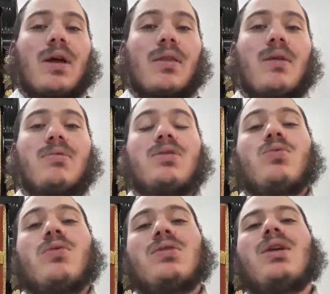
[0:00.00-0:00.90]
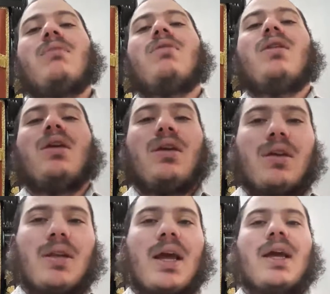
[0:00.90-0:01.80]
The Alter Rebbe says with the same
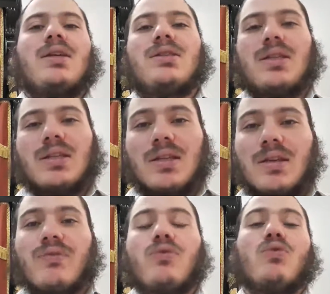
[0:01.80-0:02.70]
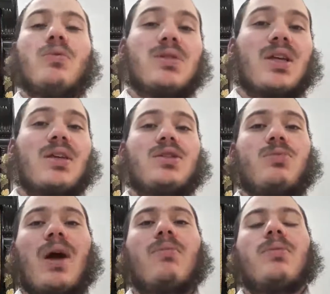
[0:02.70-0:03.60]
nigun as if you would be saying
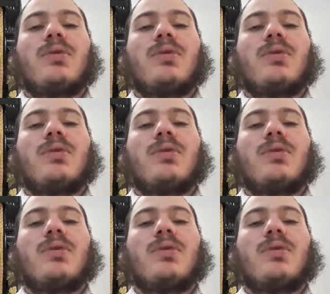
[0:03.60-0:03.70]
shema,